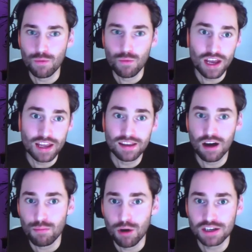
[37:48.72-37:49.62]
when,
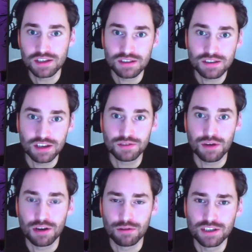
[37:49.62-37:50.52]
how much, etc.?
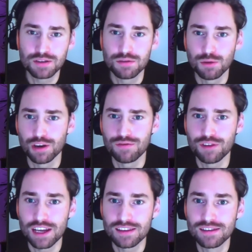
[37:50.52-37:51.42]
Or is it too early for
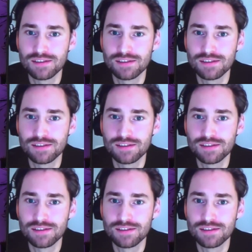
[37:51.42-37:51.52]
that?